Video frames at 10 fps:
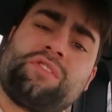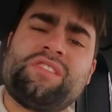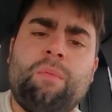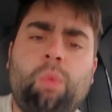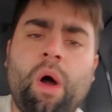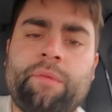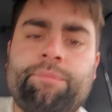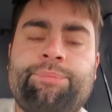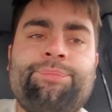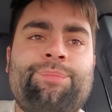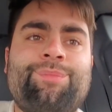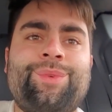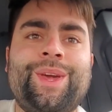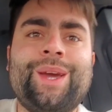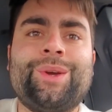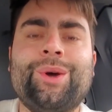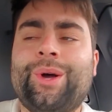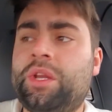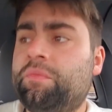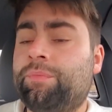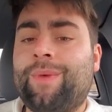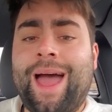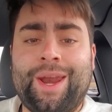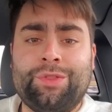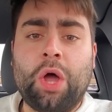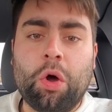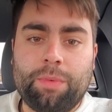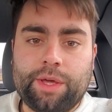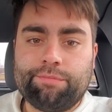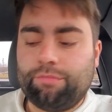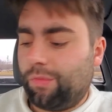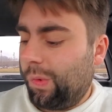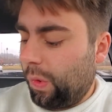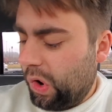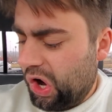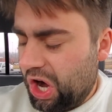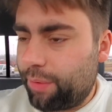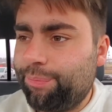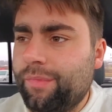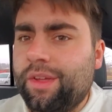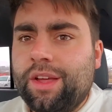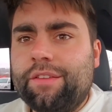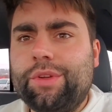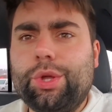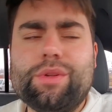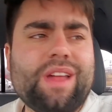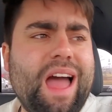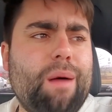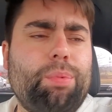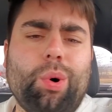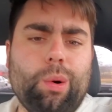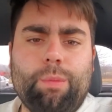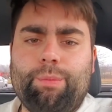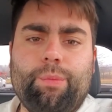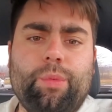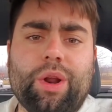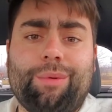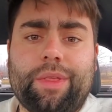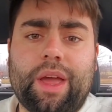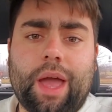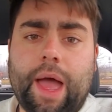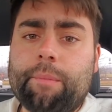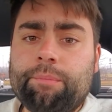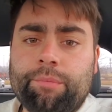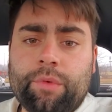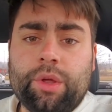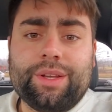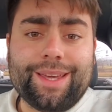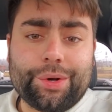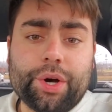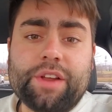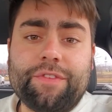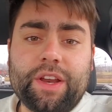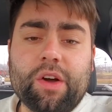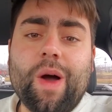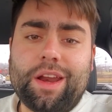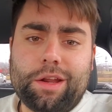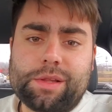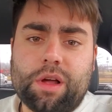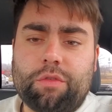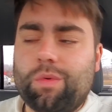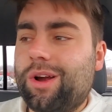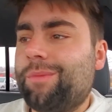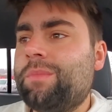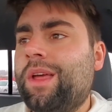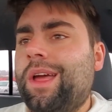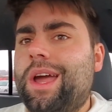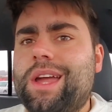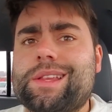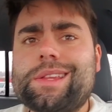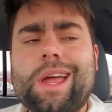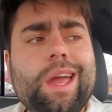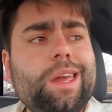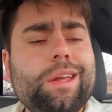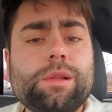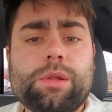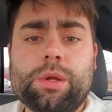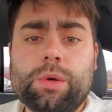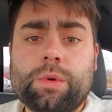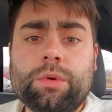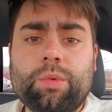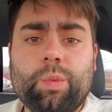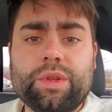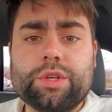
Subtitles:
step one. Get good at Adobe, or if you use Apple, whatever they got. Get good at video editing software and stay in tune with the